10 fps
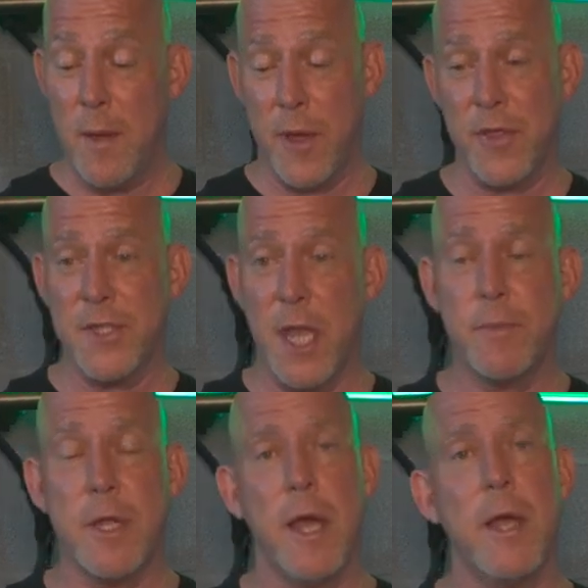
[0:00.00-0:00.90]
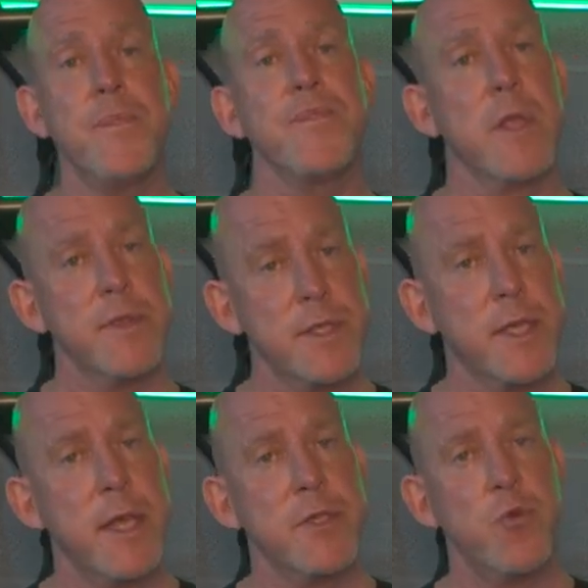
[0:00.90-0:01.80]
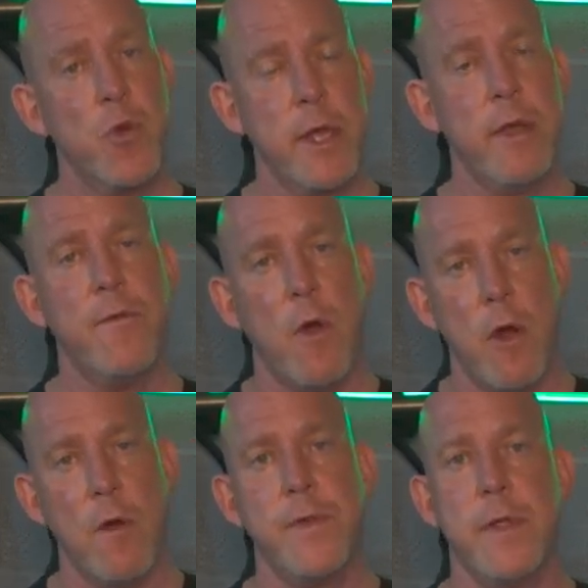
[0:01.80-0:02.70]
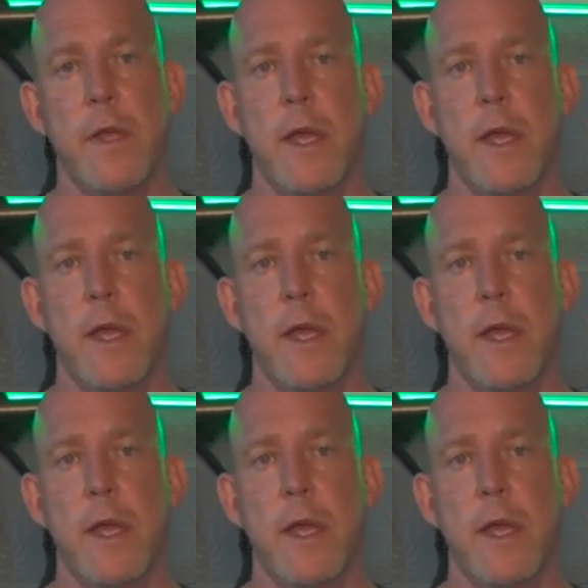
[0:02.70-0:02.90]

But at the same time, this kit's really evolved